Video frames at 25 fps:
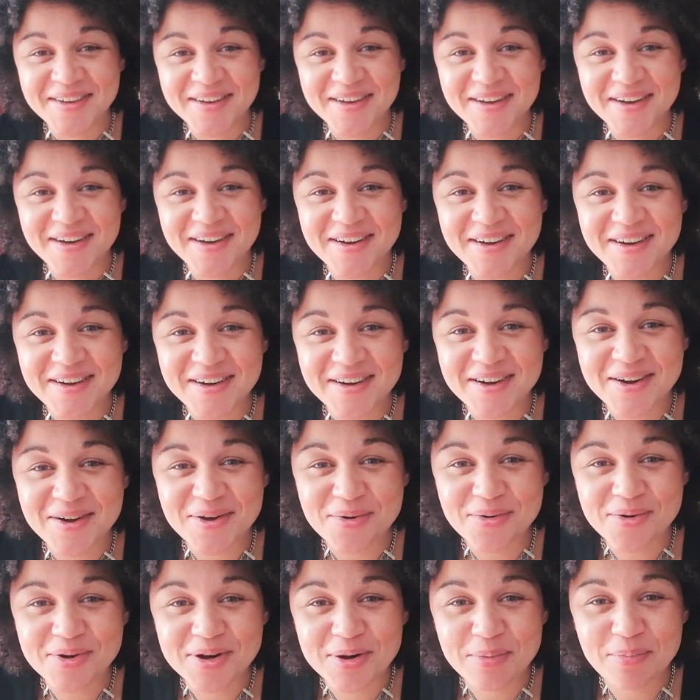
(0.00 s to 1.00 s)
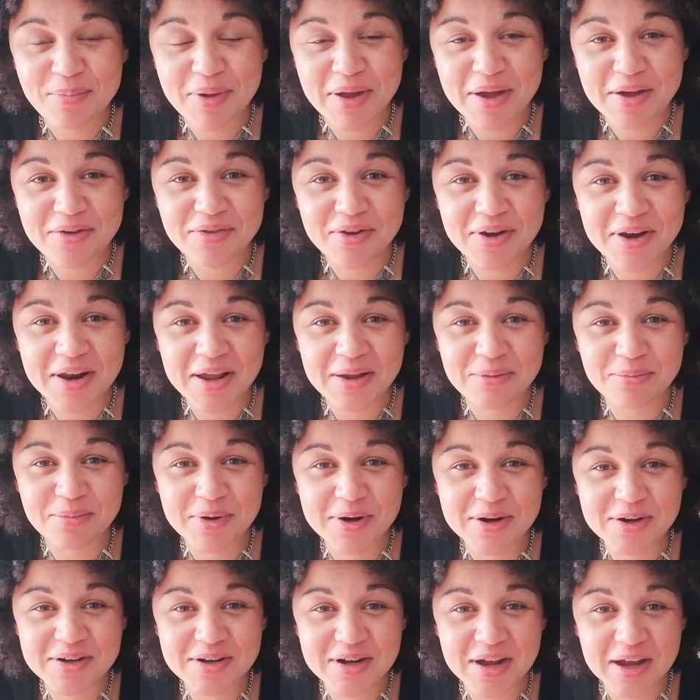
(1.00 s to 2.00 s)
What a bit of a
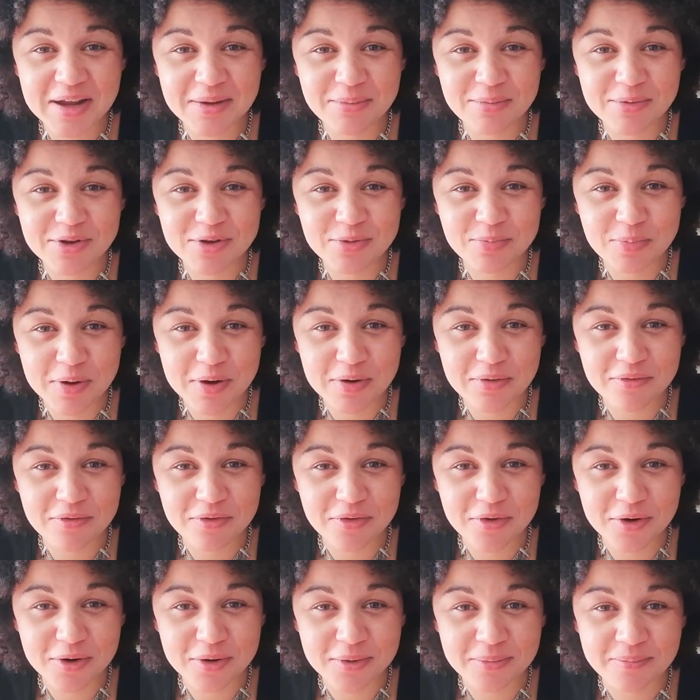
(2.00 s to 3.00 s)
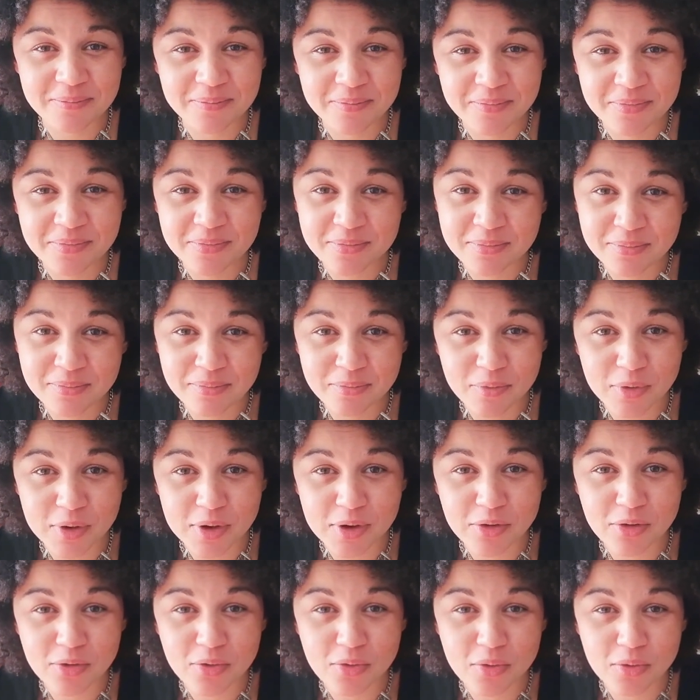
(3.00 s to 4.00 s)
nightmare time it's been for,
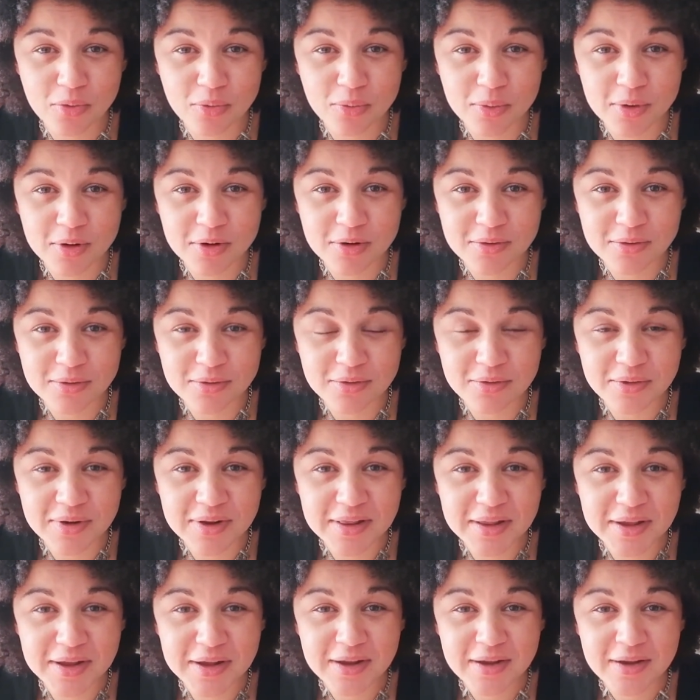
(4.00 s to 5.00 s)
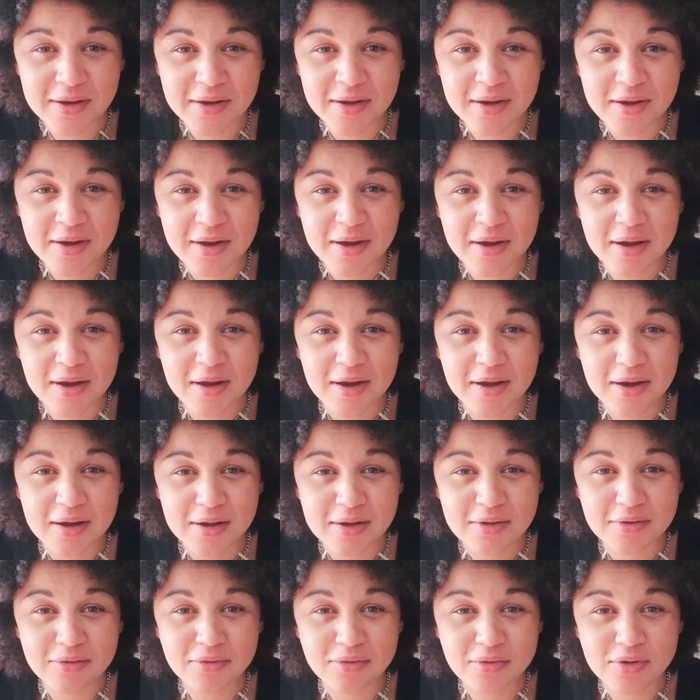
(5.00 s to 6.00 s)
well, the whole world really.
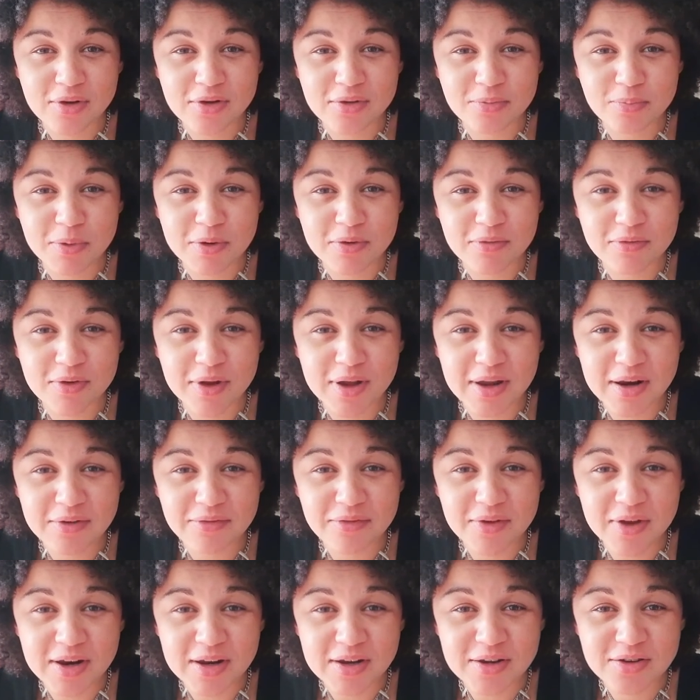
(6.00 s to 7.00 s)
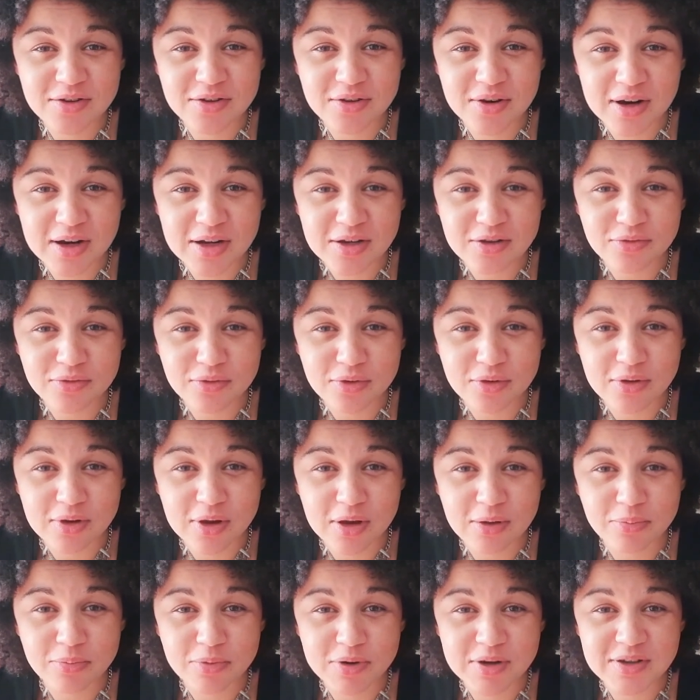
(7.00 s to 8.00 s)
It's been very, very stressful, and I
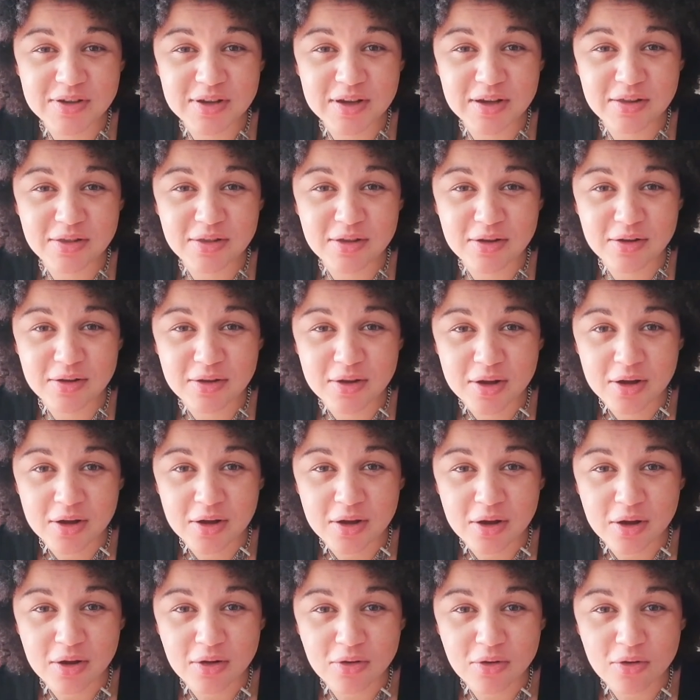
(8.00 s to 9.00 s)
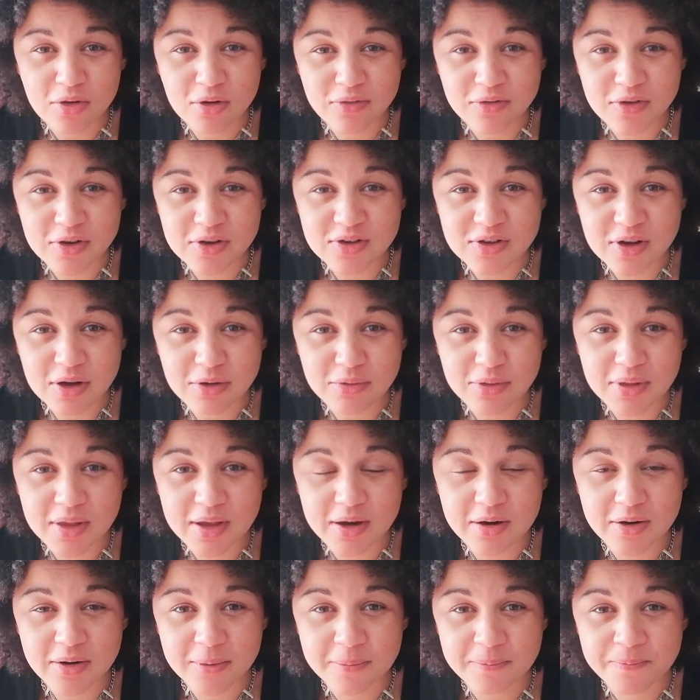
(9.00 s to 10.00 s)
appreciate that a lot of yous out
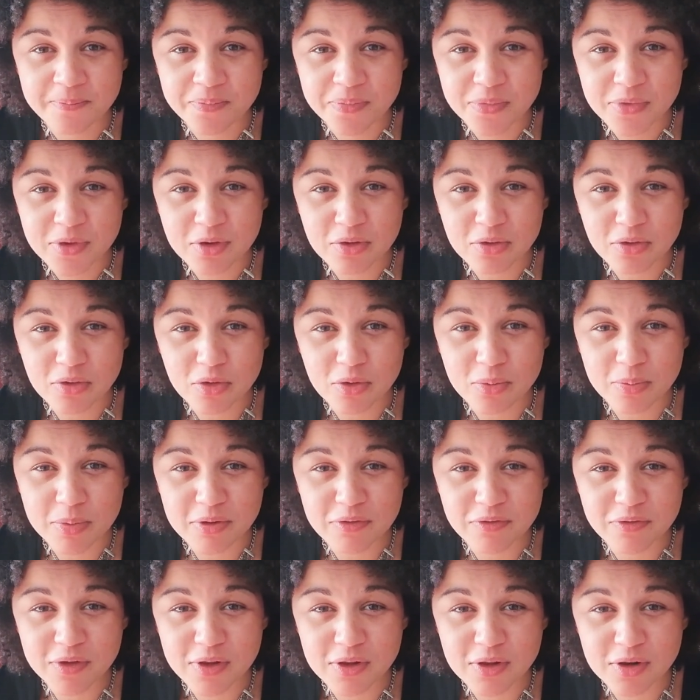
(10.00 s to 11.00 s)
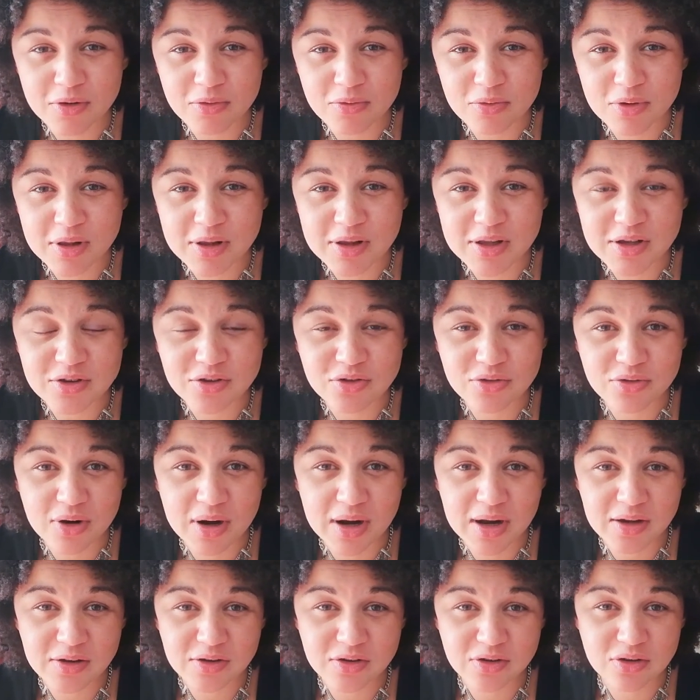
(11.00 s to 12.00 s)
there are going to be feeling really
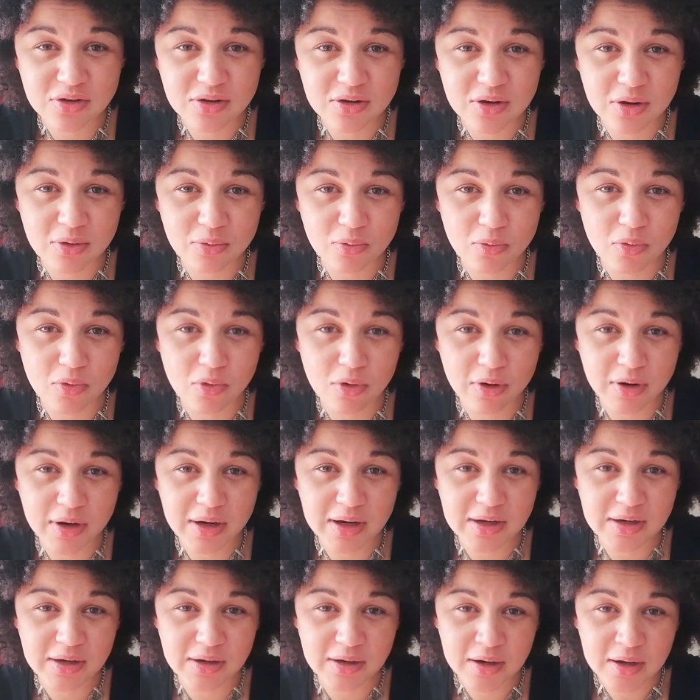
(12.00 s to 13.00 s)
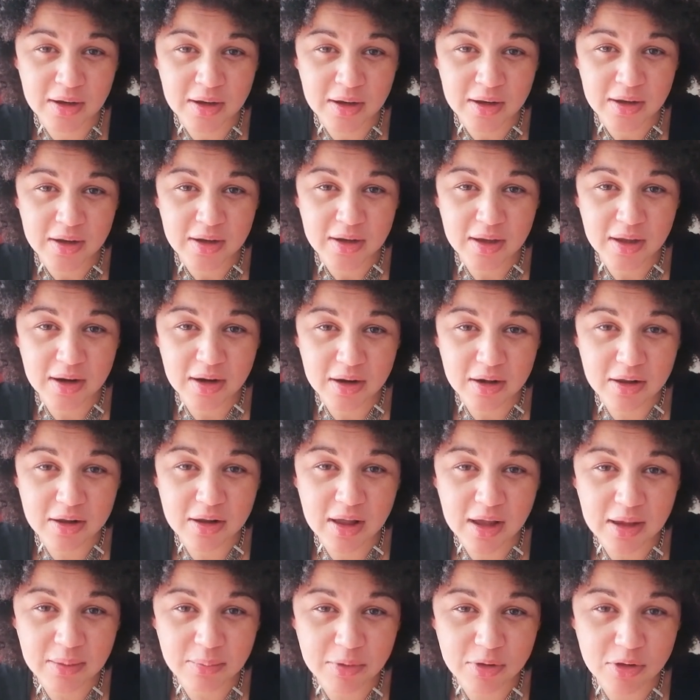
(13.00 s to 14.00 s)
stressed and worried and kind of
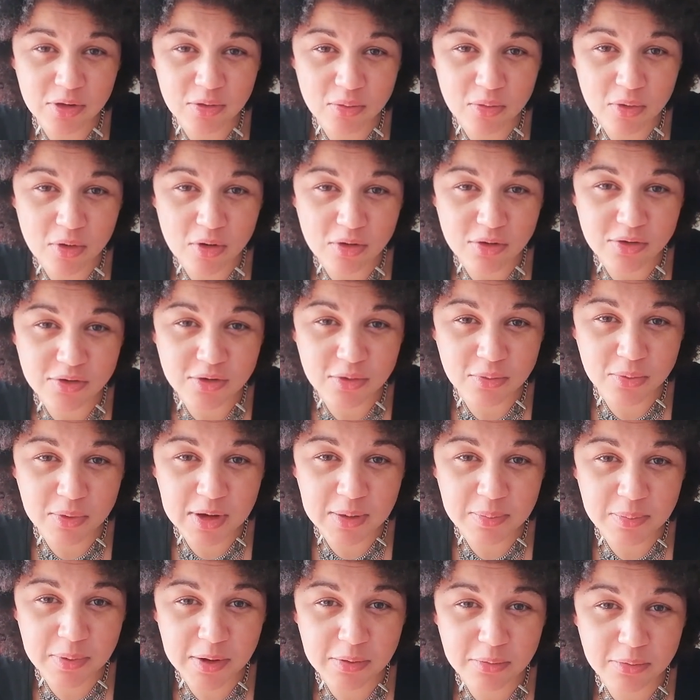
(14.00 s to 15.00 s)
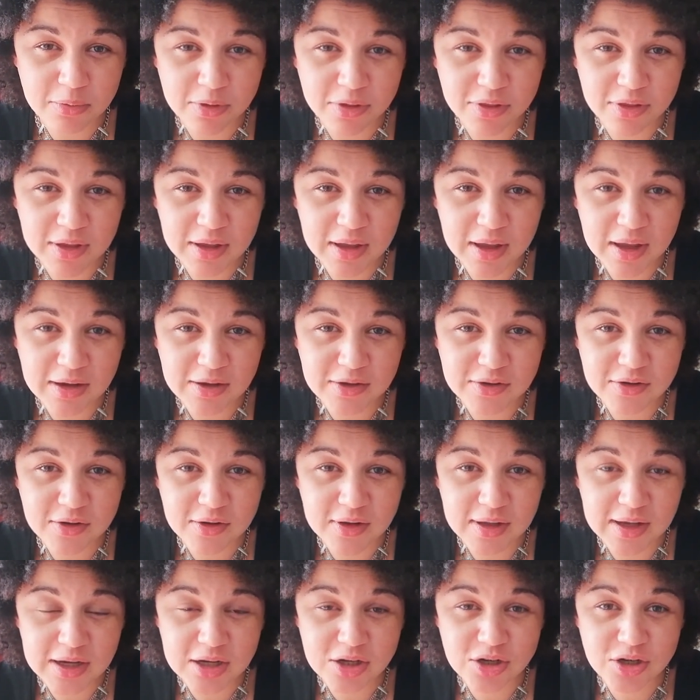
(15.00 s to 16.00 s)
climbing the walls a wee bit with the
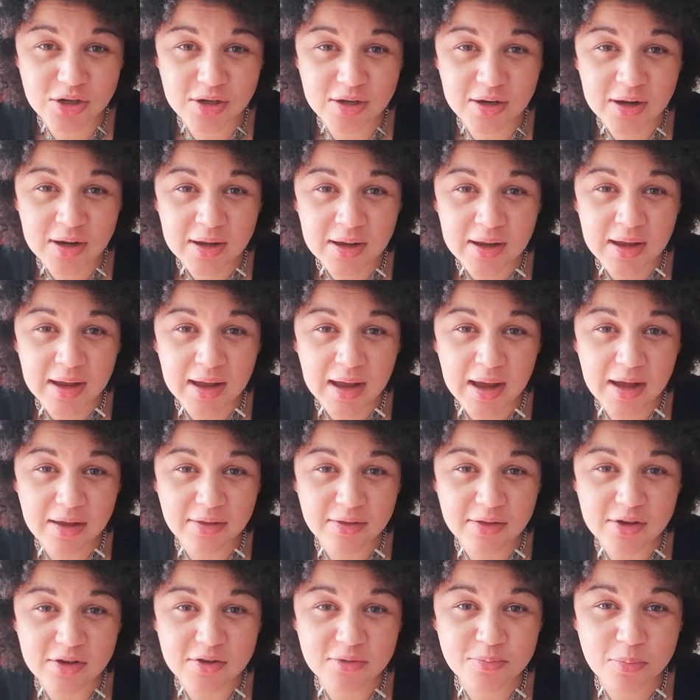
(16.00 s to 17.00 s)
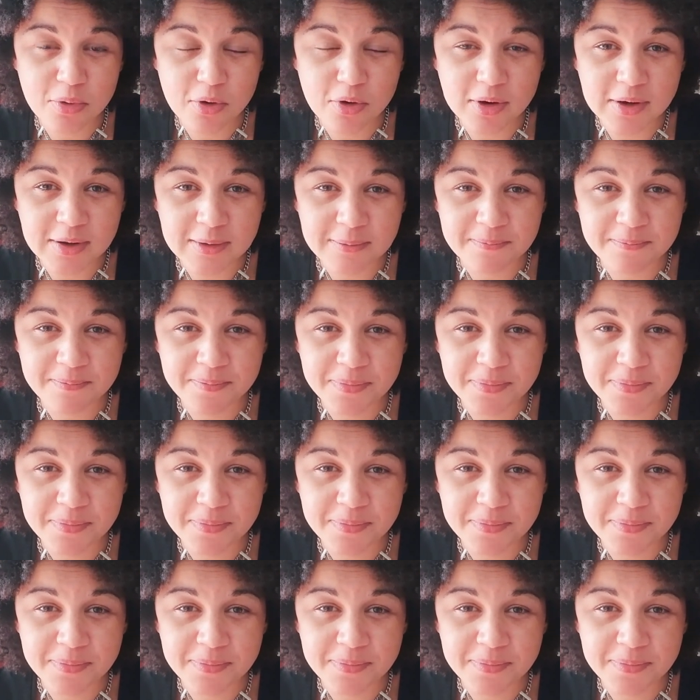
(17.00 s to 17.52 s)
isolation at this point.